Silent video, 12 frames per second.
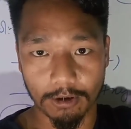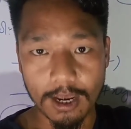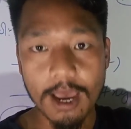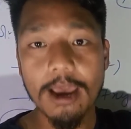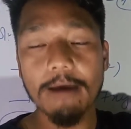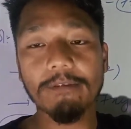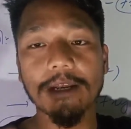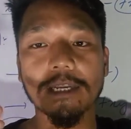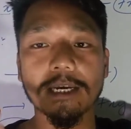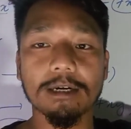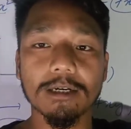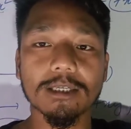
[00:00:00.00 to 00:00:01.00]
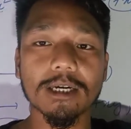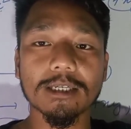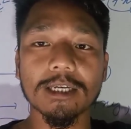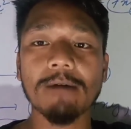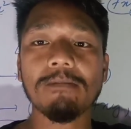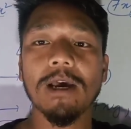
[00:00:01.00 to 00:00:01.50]
If the degrees are same,
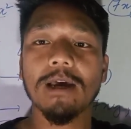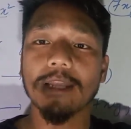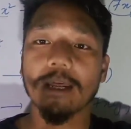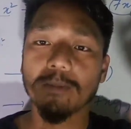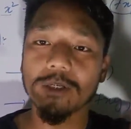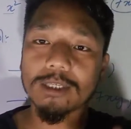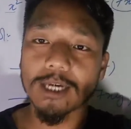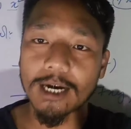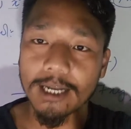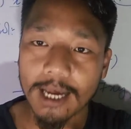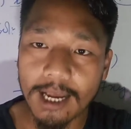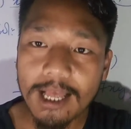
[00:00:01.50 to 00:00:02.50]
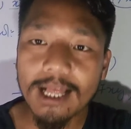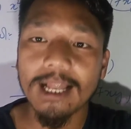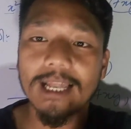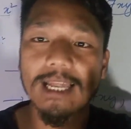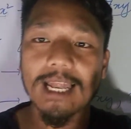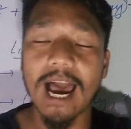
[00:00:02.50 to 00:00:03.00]
that means they are the
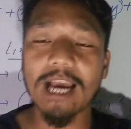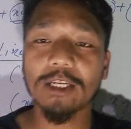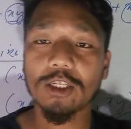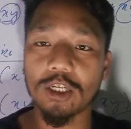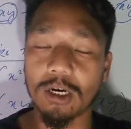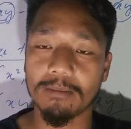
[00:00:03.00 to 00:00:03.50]
like terms.